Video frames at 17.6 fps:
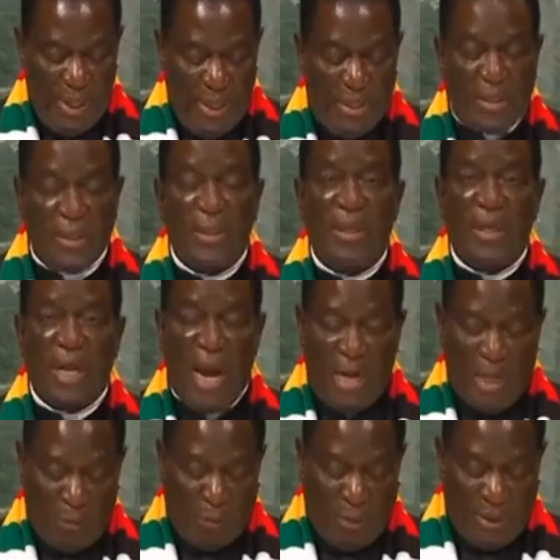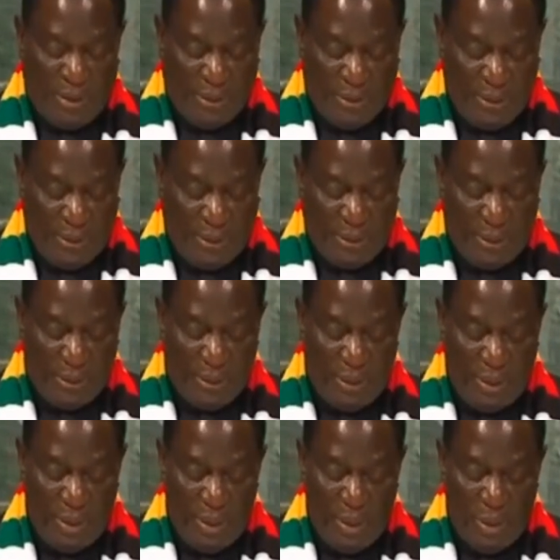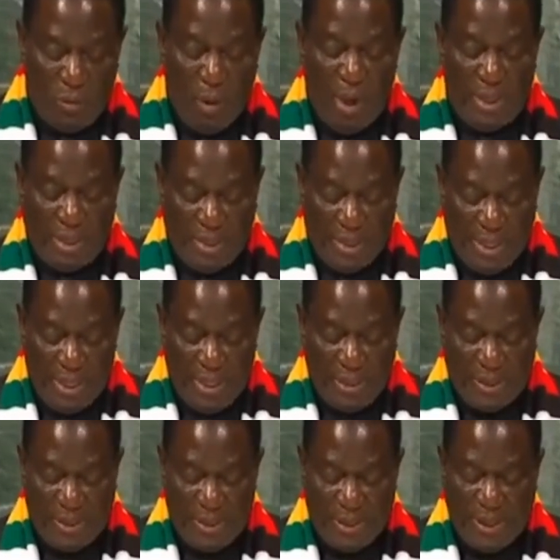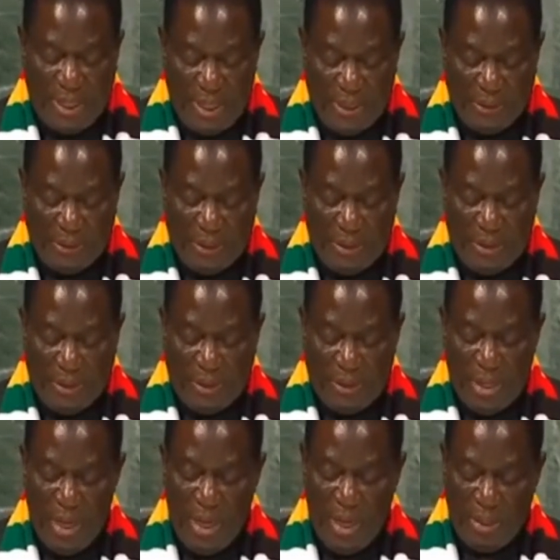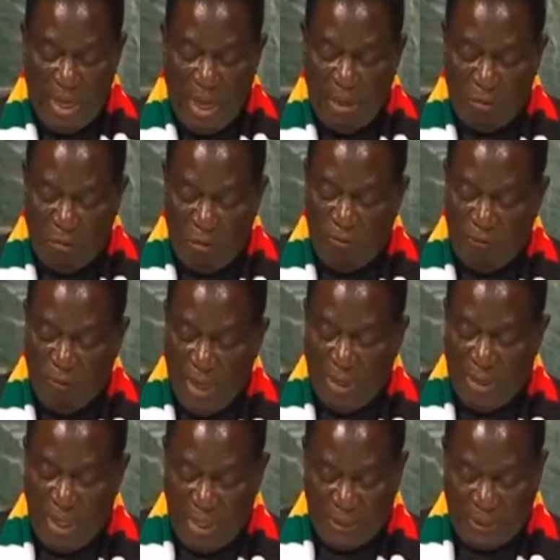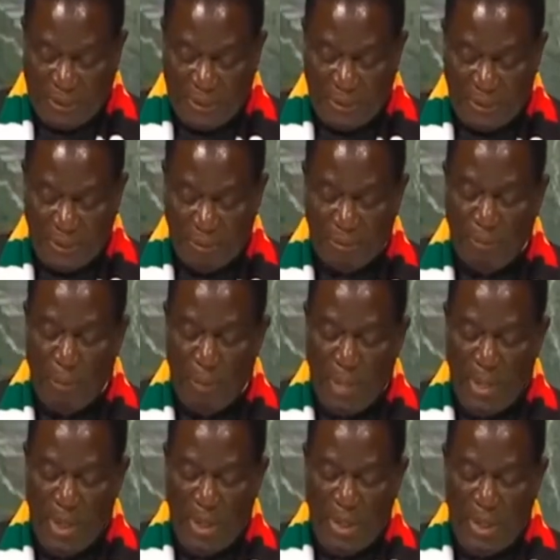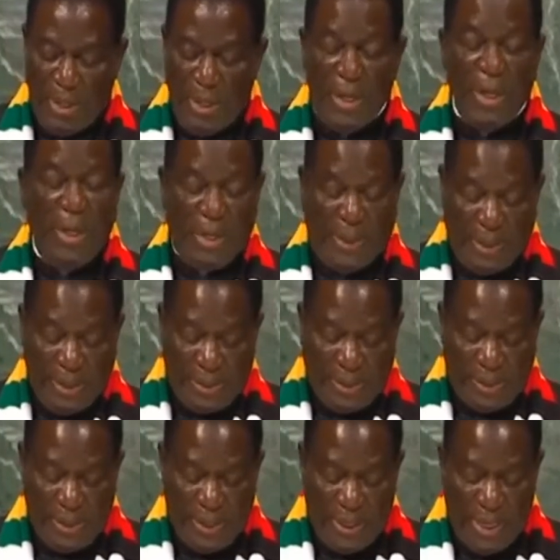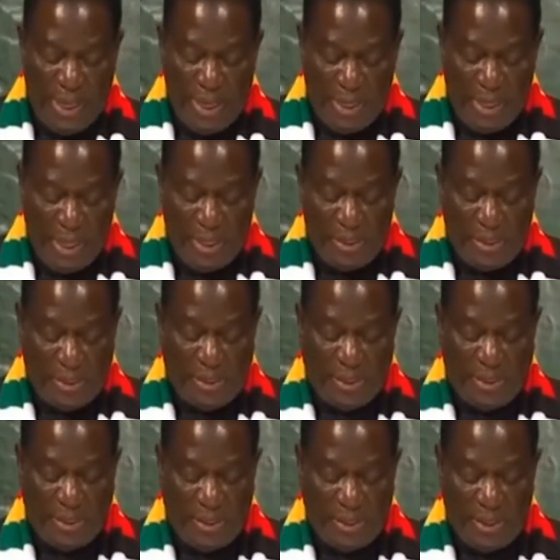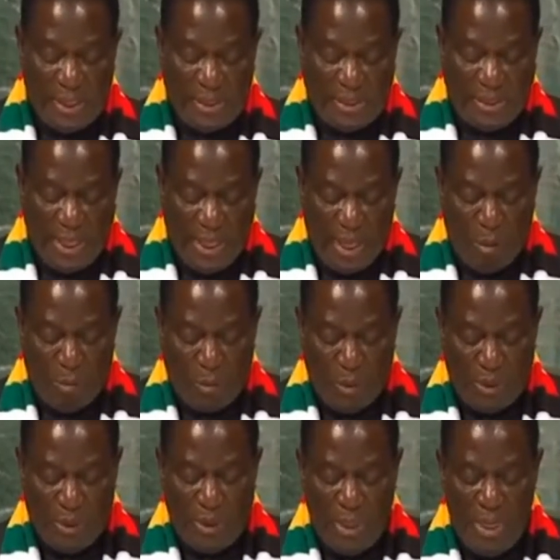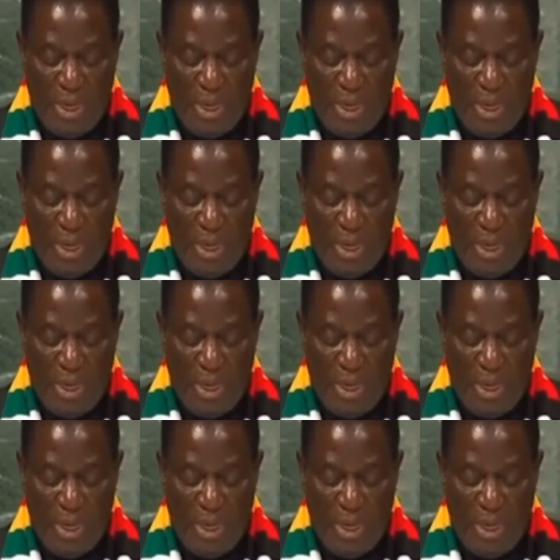its inadequacies to address the challenges that confront us. Increasing and unsustainable